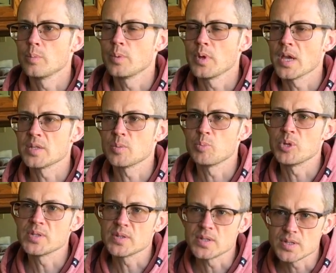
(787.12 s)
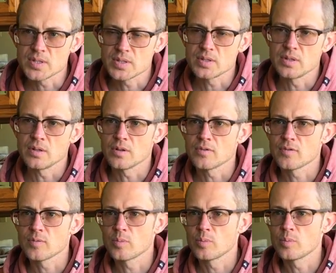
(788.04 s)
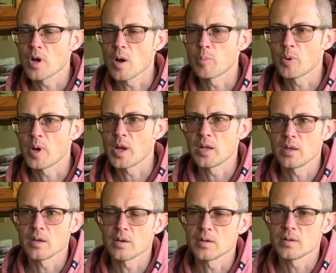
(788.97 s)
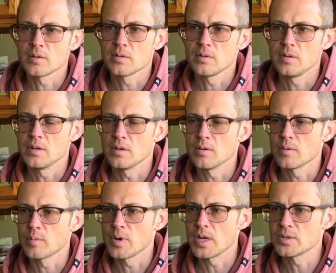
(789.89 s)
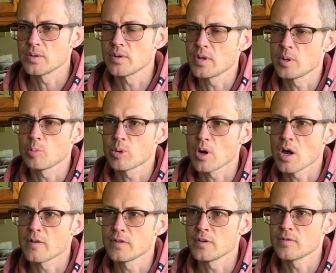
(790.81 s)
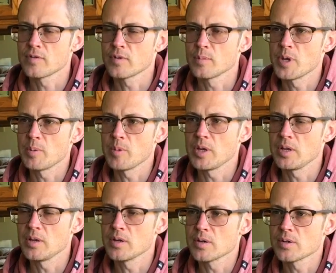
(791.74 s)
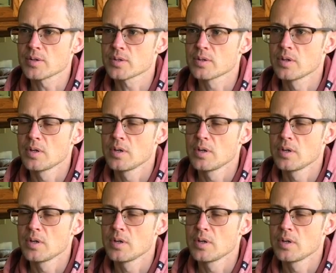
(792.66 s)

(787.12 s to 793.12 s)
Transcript: As a business, operating on, a razor thin profit for many, many years.